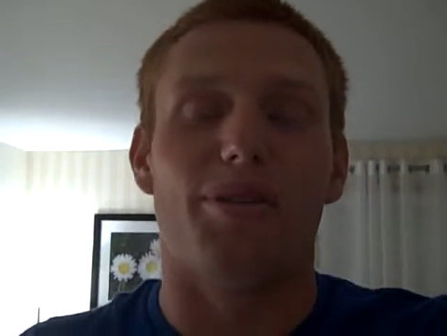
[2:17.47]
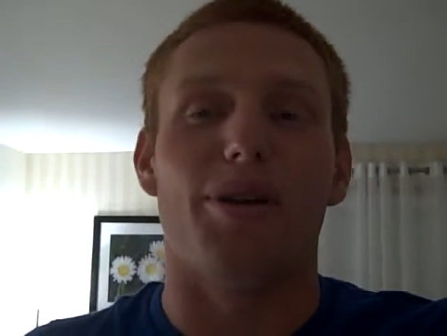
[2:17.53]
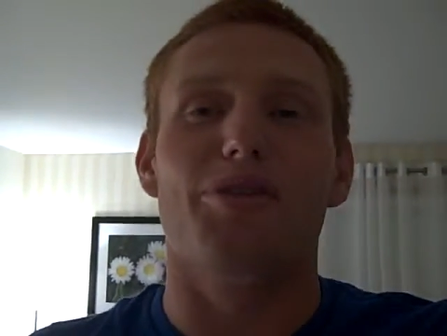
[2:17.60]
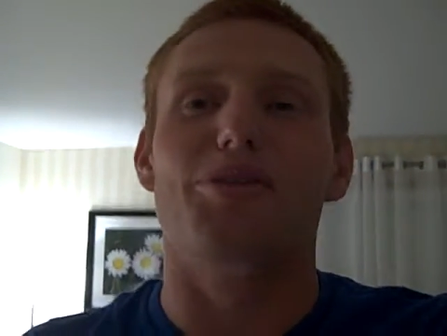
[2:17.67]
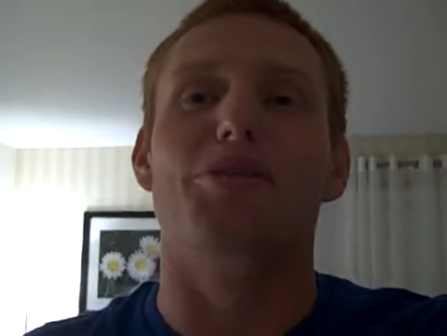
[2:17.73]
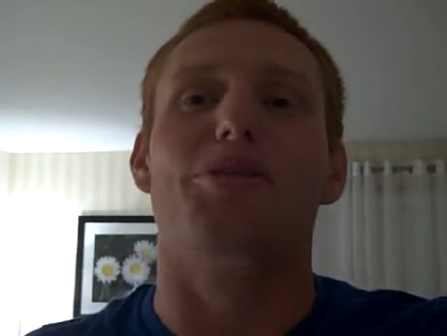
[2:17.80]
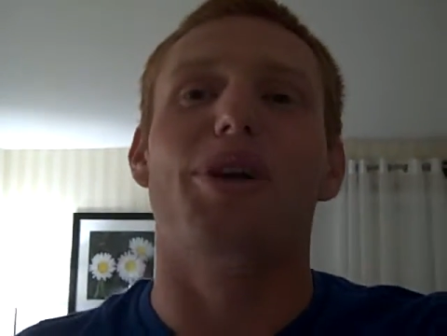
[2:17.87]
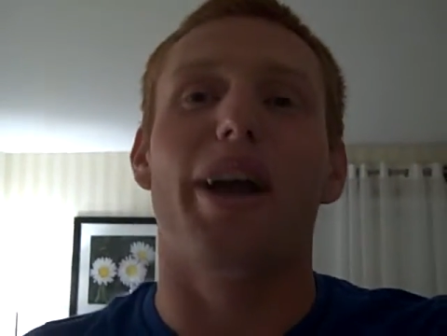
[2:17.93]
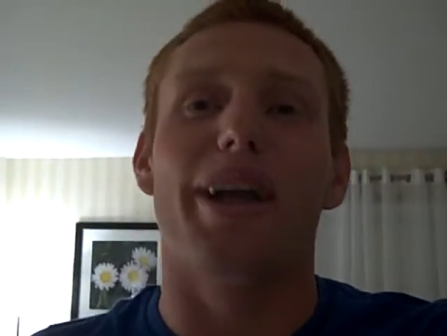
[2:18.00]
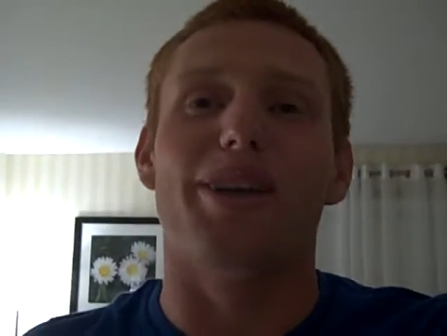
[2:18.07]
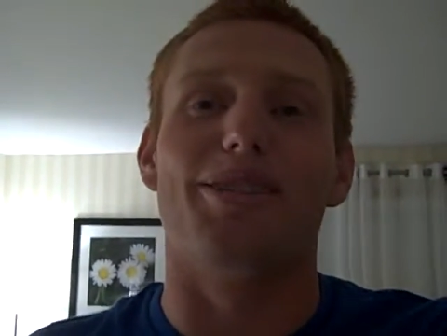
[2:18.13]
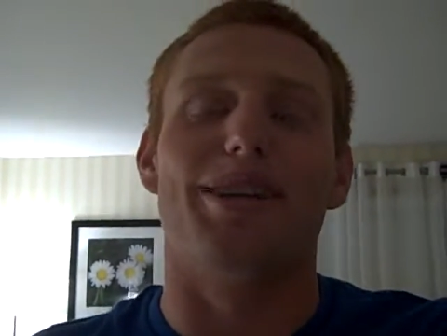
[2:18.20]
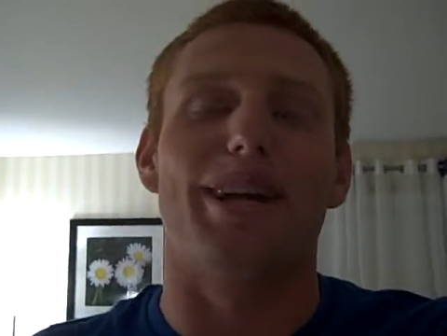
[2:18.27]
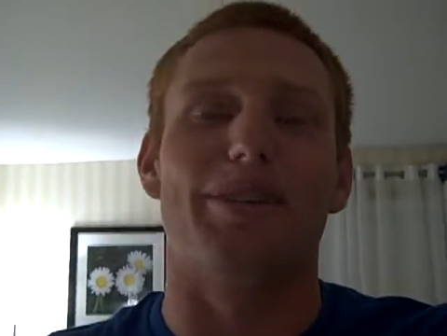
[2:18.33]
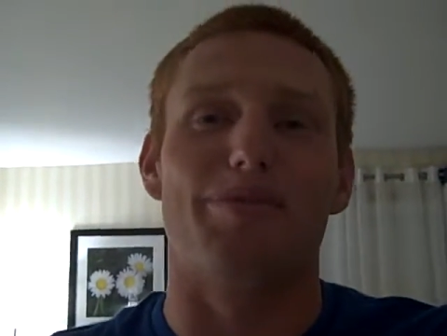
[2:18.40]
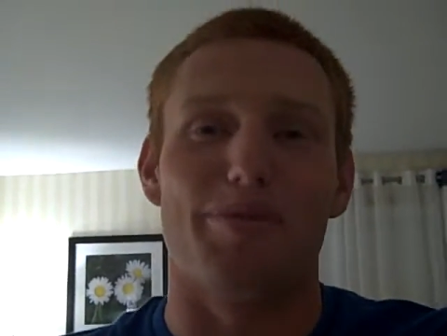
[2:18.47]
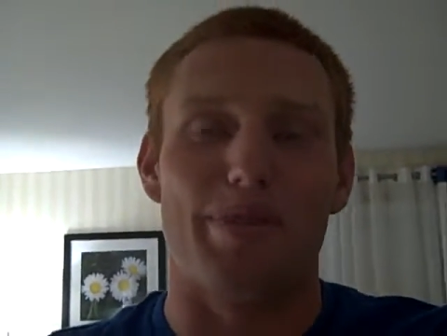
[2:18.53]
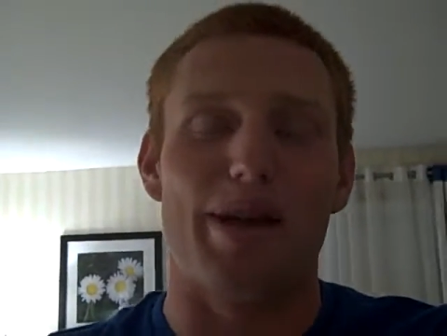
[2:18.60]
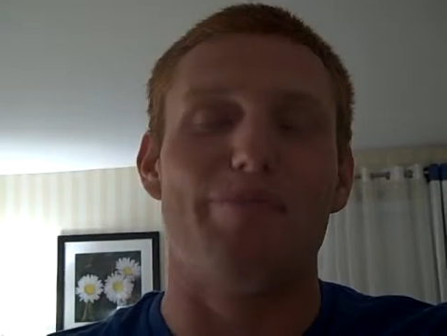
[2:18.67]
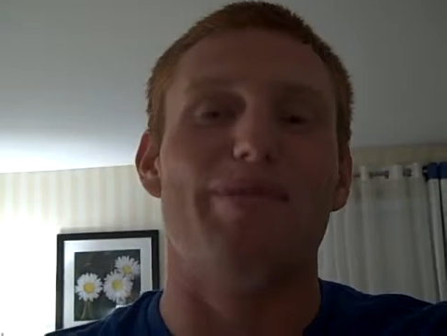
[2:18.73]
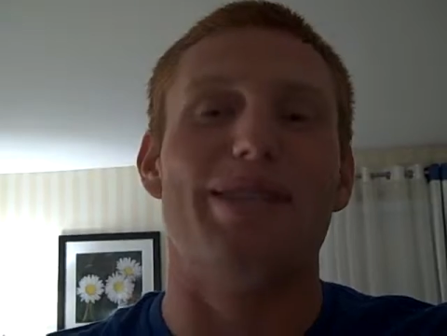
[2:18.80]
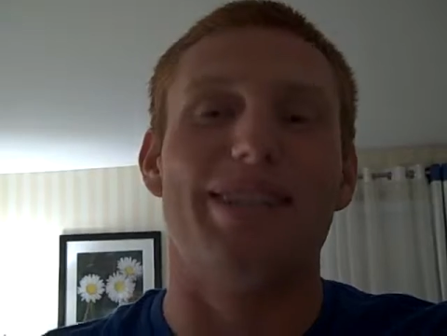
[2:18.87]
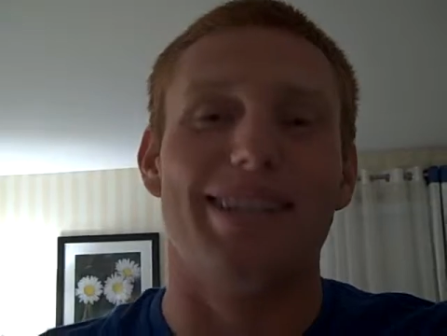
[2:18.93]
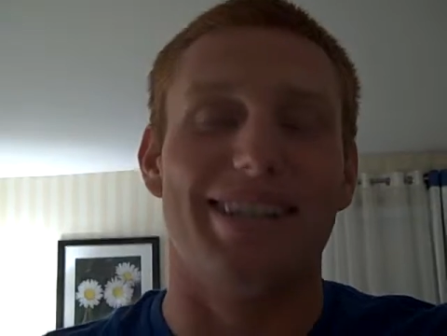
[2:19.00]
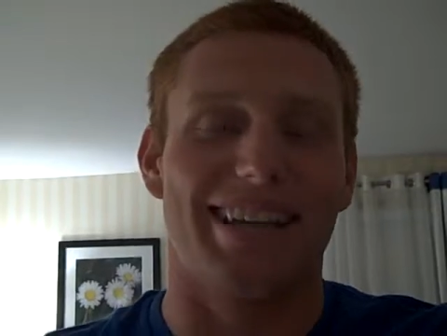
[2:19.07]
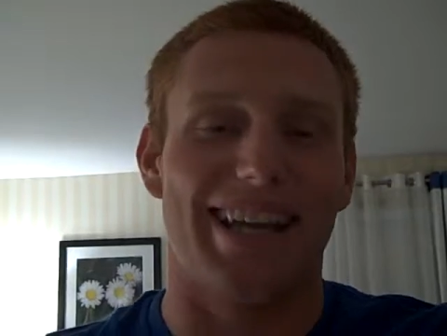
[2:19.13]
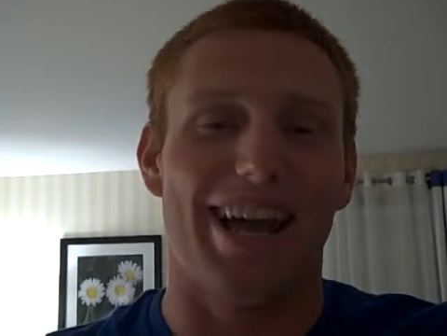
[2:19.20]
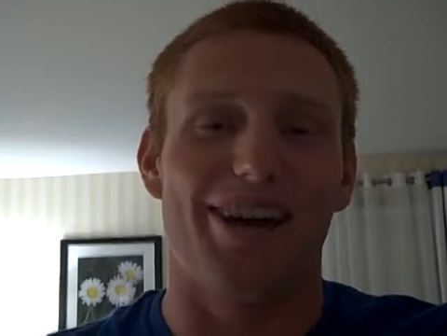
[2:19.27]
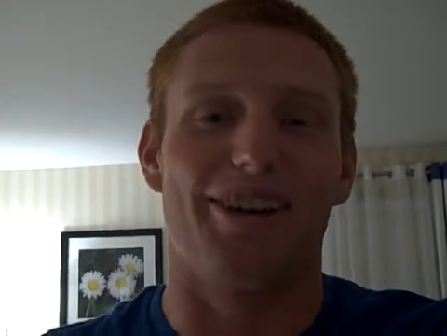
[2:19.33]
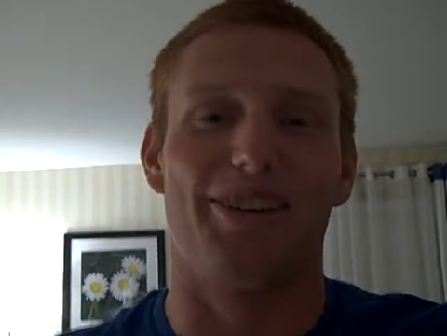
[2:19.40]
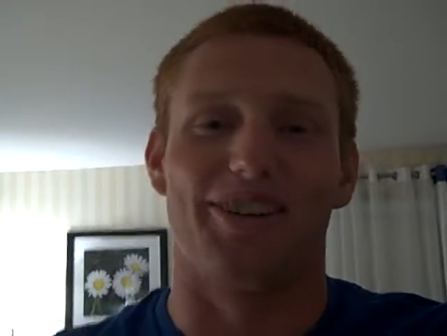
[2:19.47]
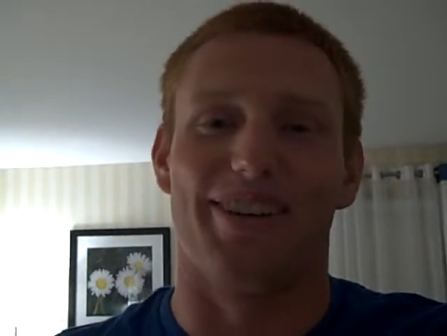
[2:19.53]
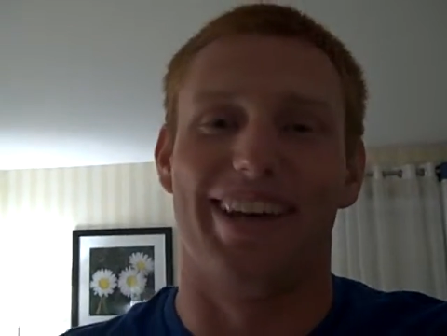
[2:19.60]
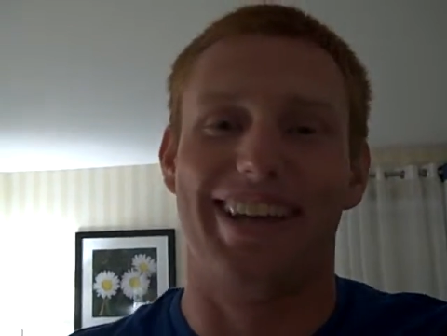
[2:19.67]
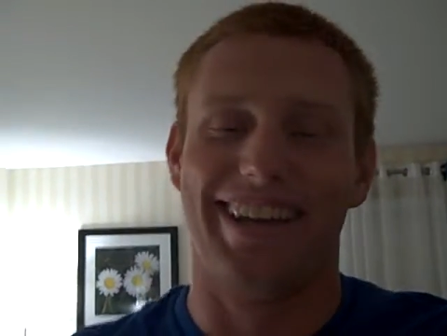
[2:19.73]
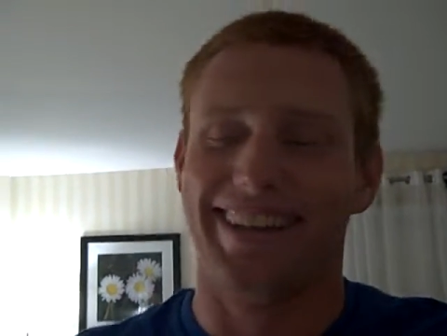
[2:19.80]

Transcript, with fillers: why don't you try your ticket from Edmonton to Calgary?